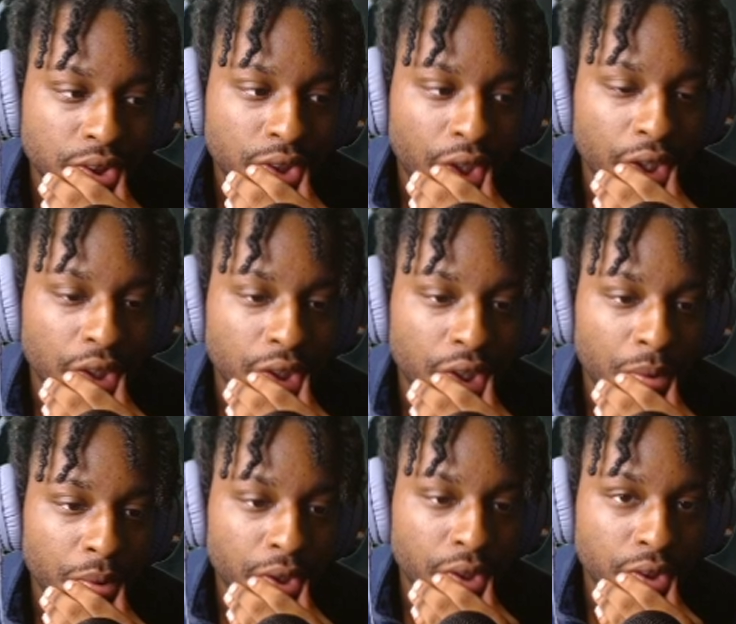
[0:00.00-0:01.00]
like, down
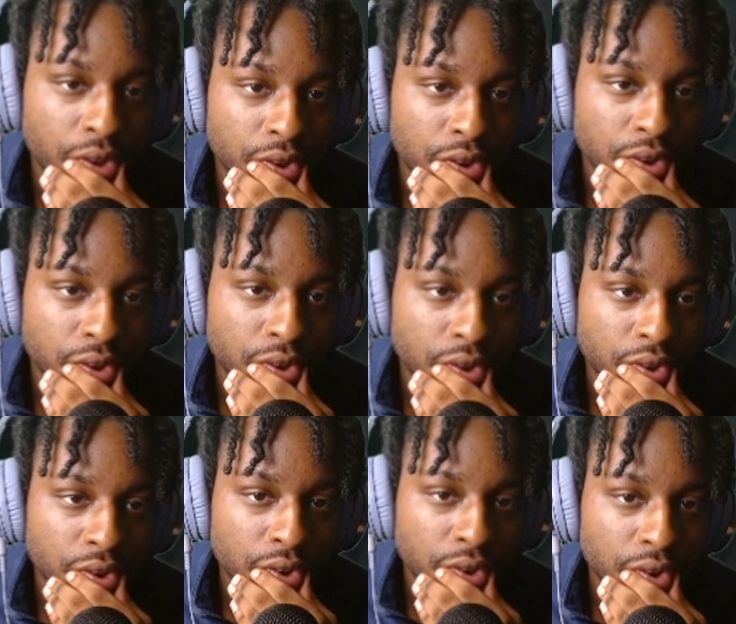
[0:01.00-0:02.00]
there,
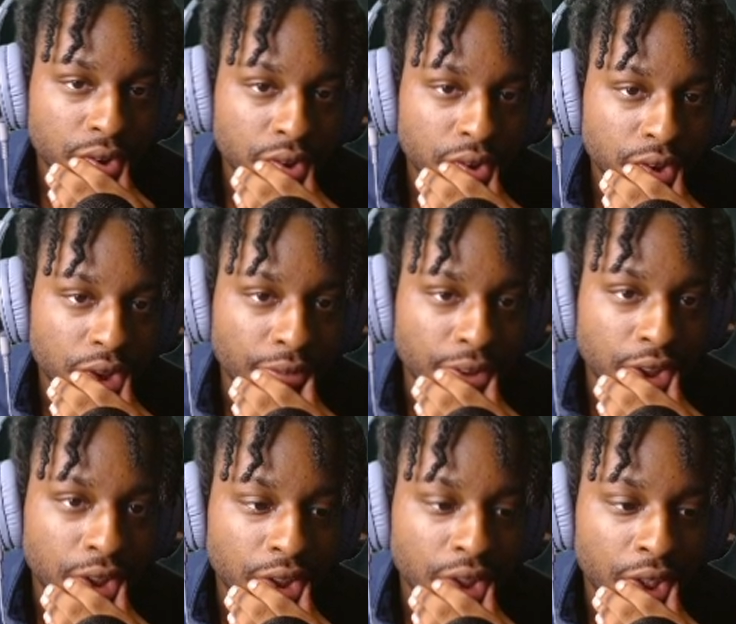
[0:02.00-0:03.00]

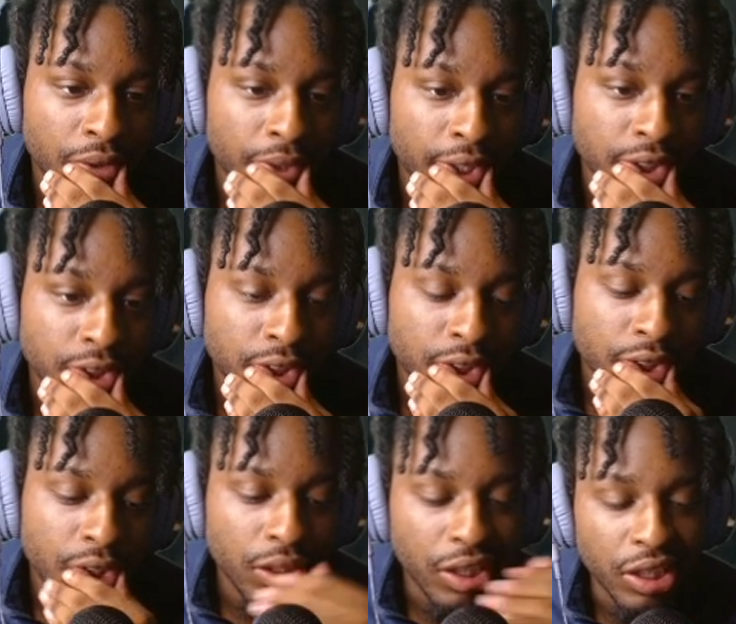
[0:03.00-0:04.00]
17 in that range,
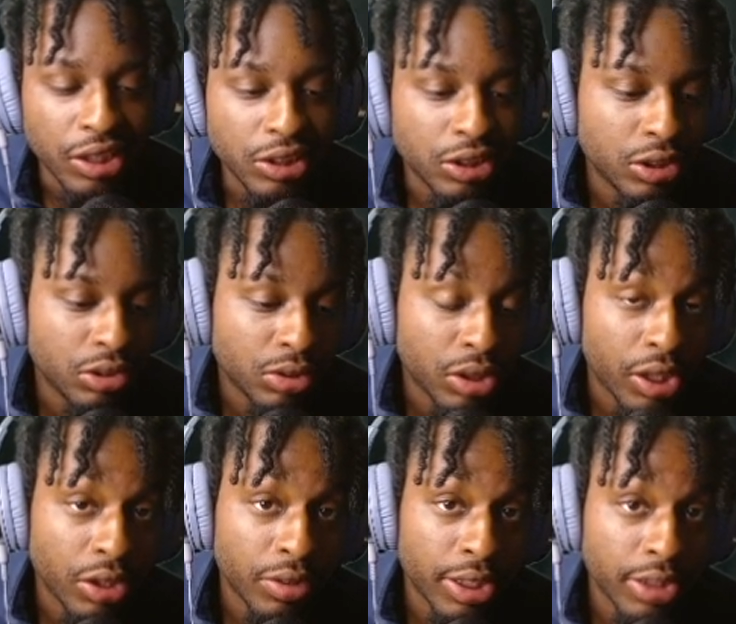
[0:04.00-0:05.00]
yeah, sis, you stand
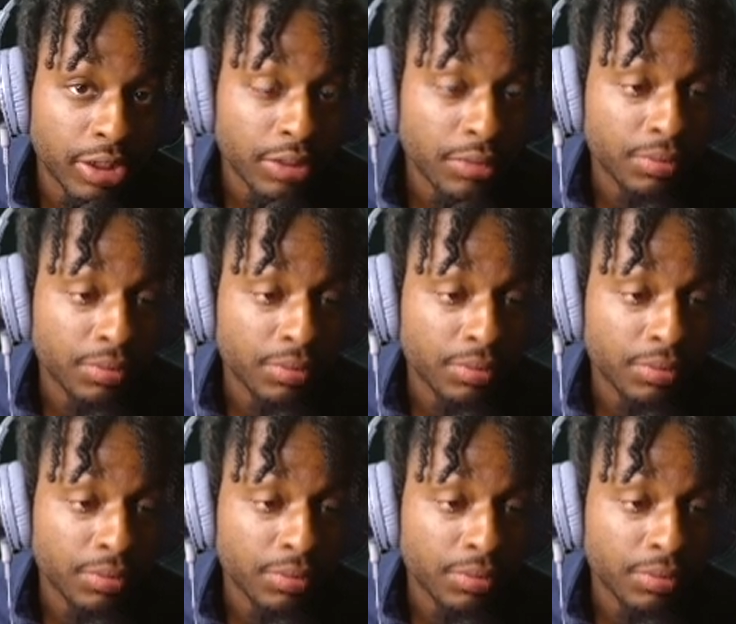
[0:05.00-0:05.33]
your ass up.